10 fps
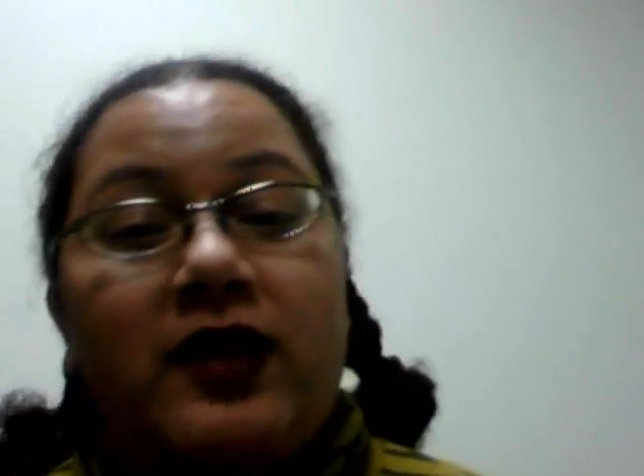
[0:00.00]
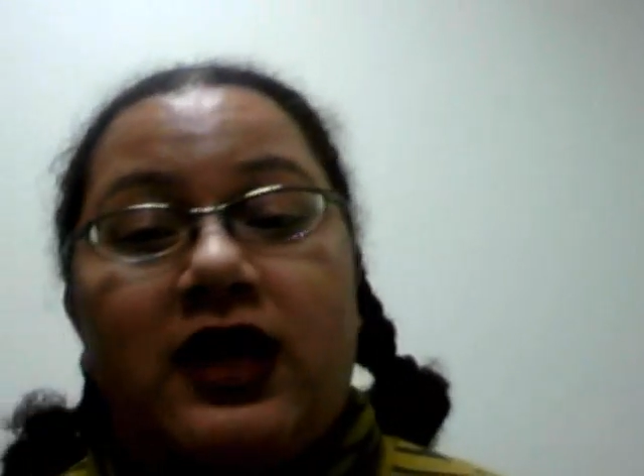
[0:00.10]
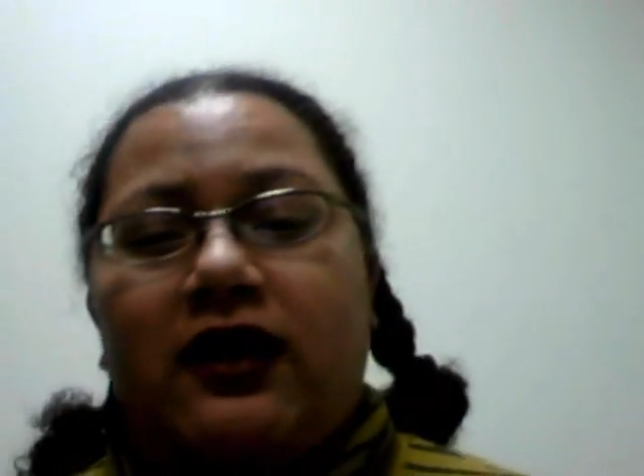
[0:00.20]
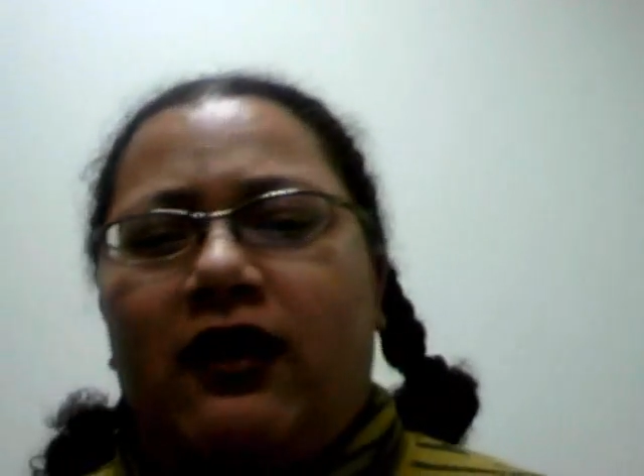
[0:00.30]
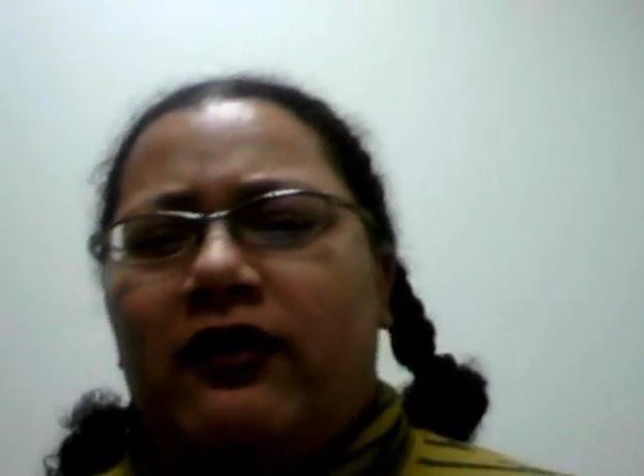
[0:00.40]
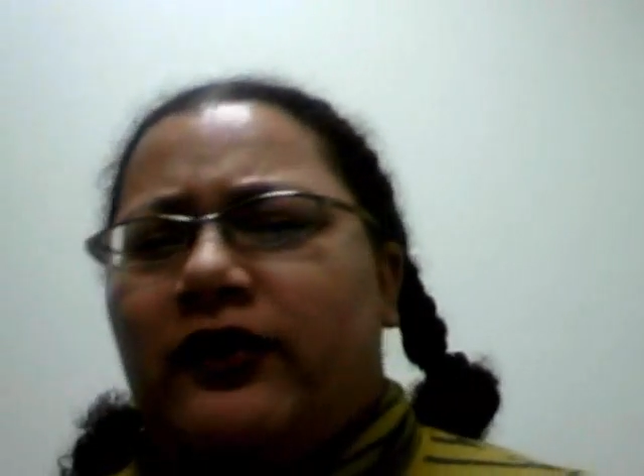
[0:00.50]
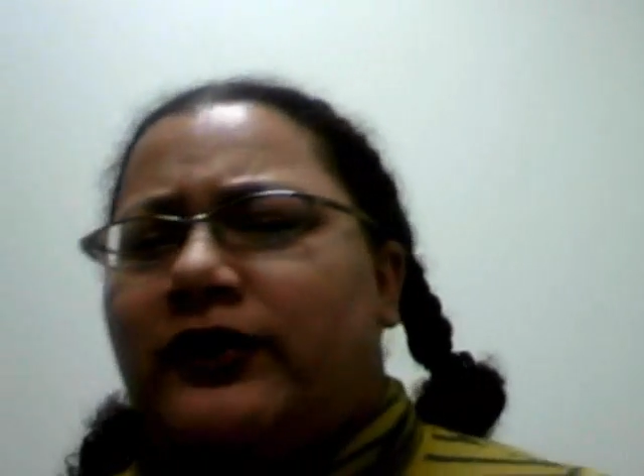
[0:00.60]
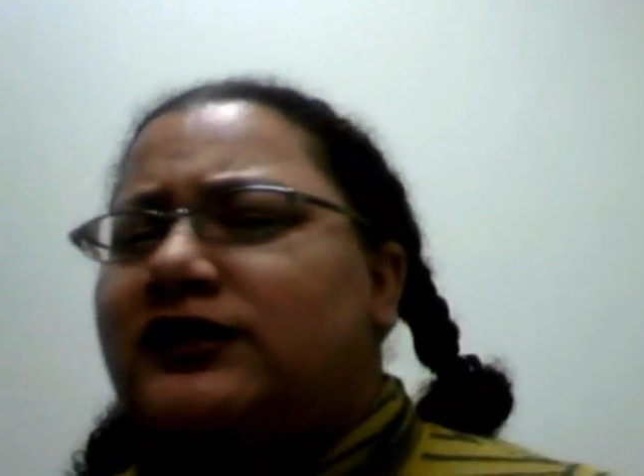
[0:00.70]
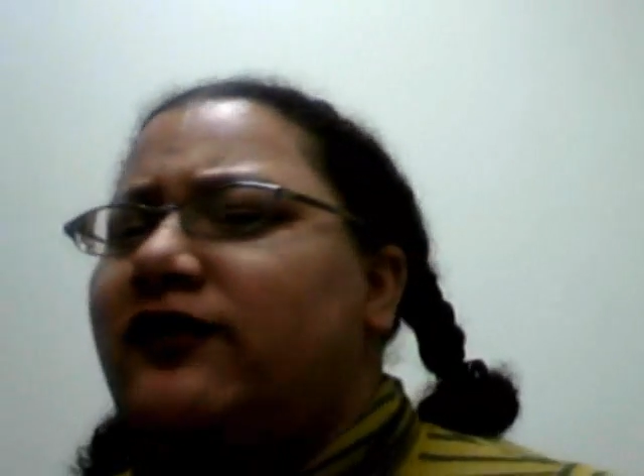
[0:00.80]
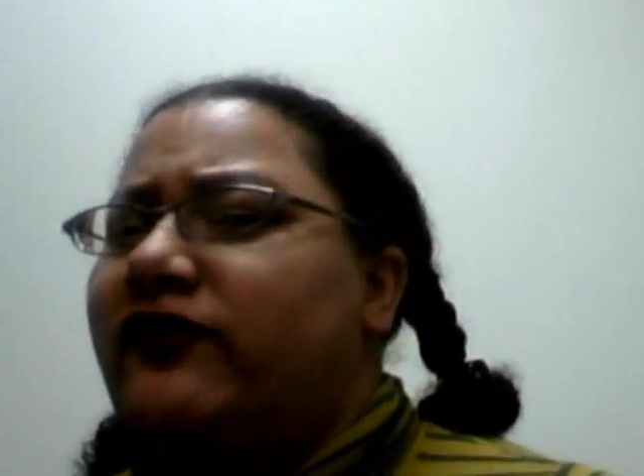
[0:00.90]
me, although
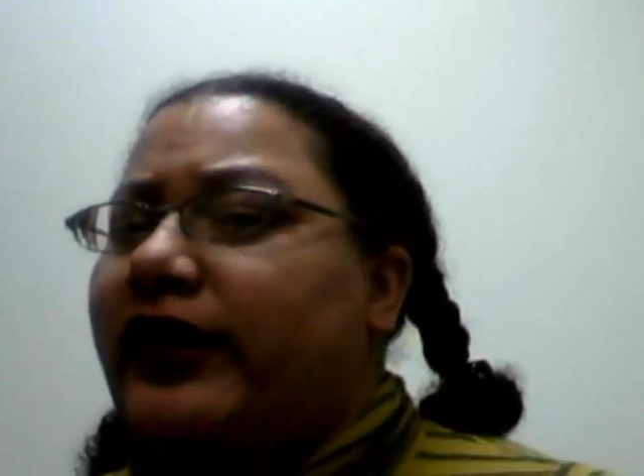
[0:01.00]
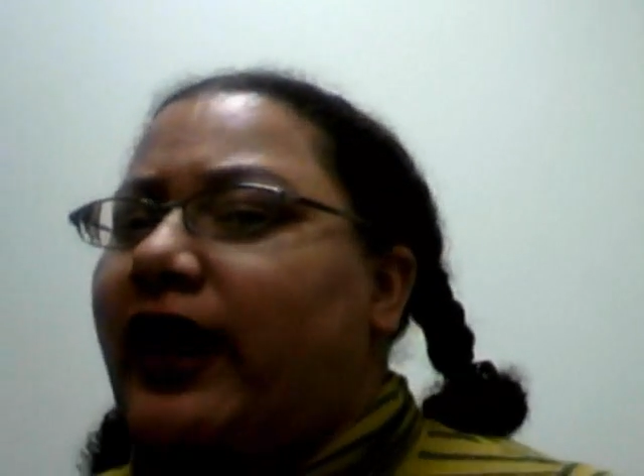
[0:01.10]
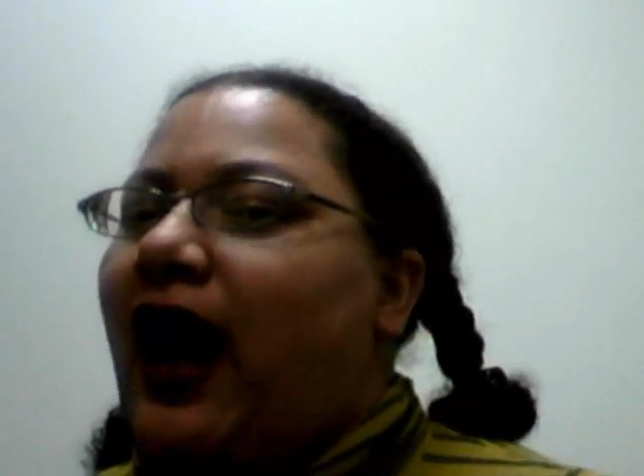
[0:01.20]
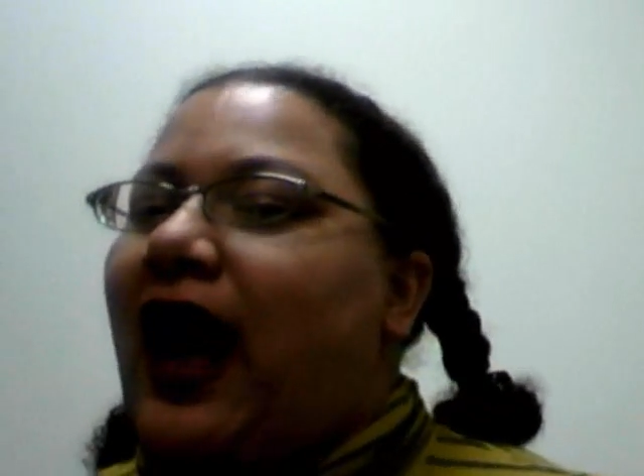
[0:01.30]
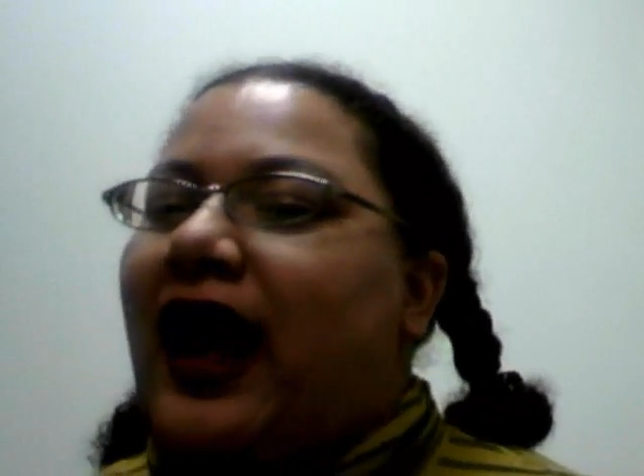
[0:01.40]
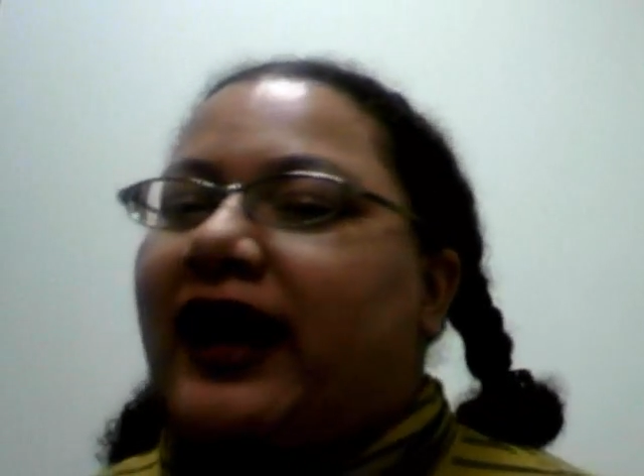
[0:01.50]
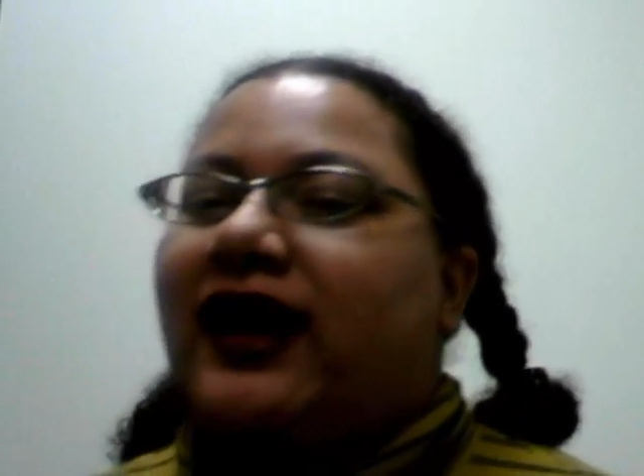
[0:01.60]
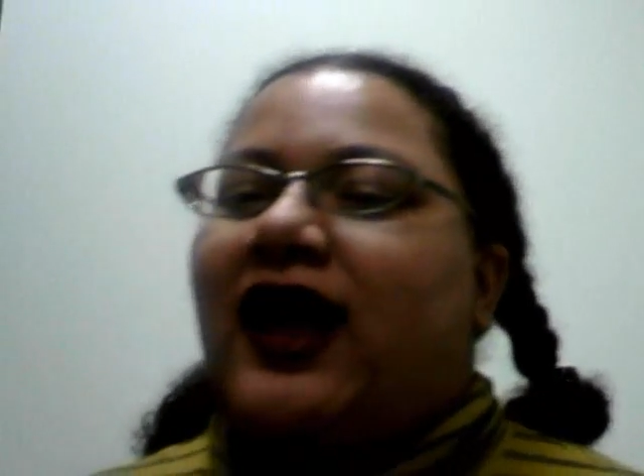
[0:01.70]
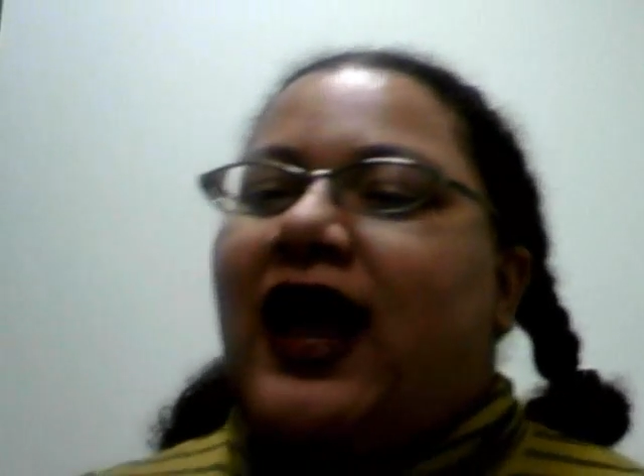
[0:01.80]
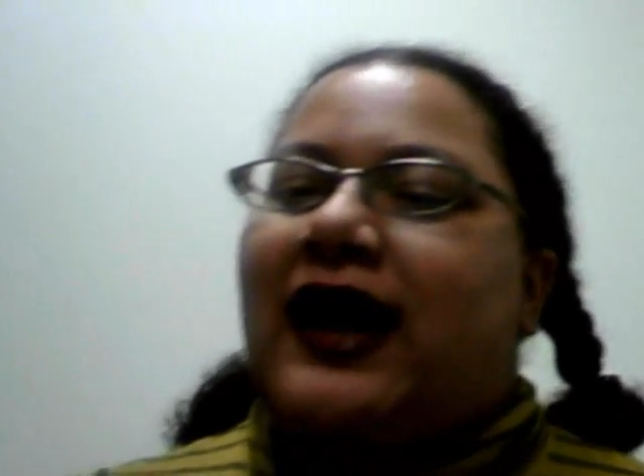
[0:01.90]
it's very odd,